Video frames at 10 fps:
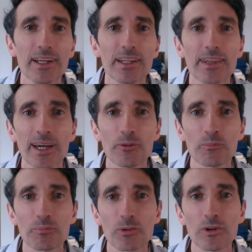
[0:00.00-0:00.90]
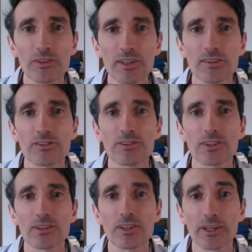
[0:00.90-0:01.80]
Now, what this
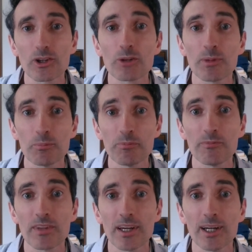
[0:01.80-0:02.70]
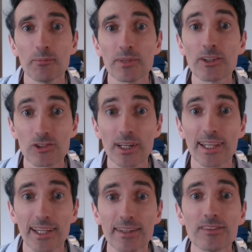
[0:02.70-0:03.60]
dichotomy
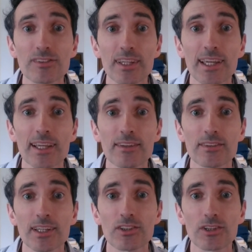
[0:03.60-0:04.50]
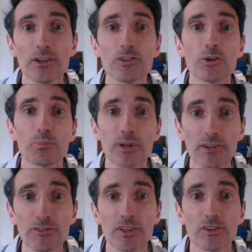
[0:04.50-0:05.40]
literally is it shows your
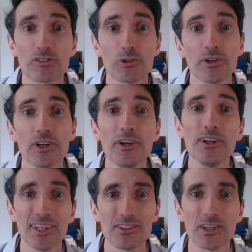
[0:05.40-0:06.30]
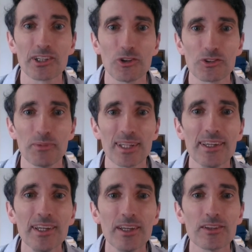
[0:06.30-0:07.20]
preference for an earlier dichotomy.
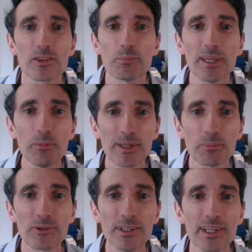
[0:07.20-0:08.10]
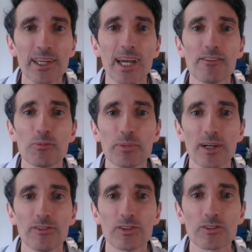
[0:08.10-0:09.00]
So the P people have a
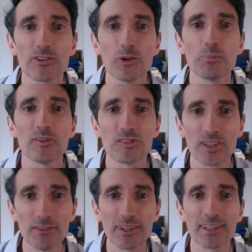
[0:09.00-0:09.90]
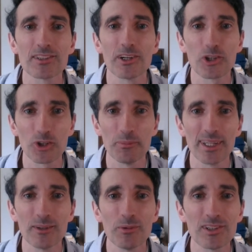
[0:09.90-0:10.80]
preference for your perceiving
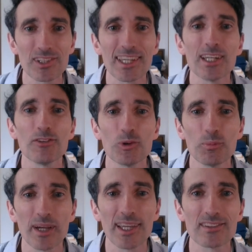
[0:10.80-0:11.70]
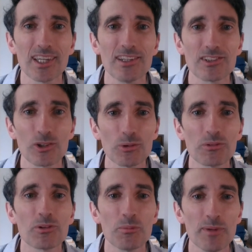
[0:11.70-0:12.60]
dichotomy, which again, if you were paying attention, you would
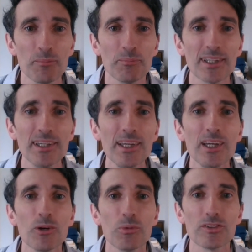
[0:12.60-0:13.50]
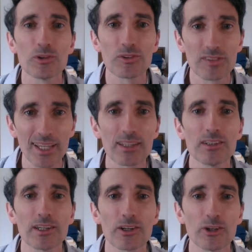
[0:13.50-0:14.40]
remember was your second
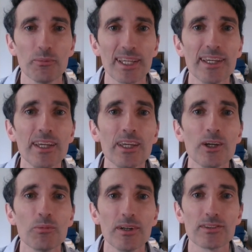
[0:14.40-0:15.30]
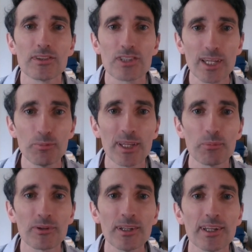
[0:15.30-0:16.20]
dichotomy. Whereas the J
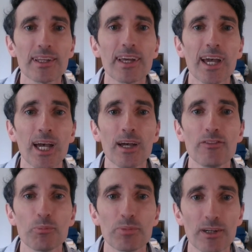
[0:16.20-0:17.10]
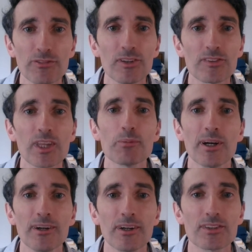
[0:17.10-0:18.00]
people have a preference, they
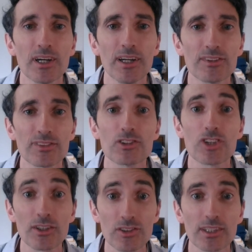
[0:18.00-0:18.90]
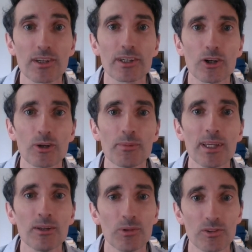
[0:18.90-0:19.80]
prioritize the judging
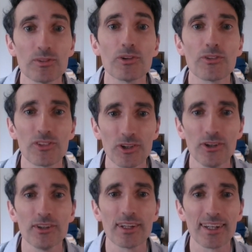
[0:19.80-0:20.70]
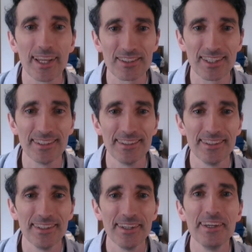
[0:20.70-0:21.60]
dichotomy, which is your third letter.
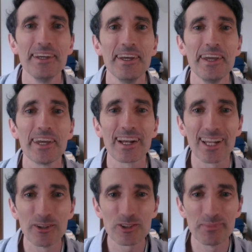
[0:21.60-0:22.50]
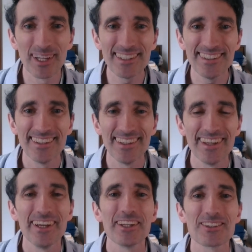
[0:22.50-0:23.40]
Clear as mud?
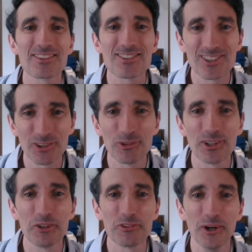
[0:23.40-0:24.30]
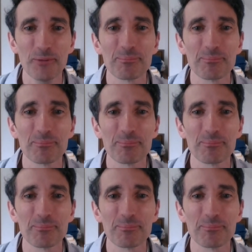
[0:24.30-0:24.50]
Don't worry if not.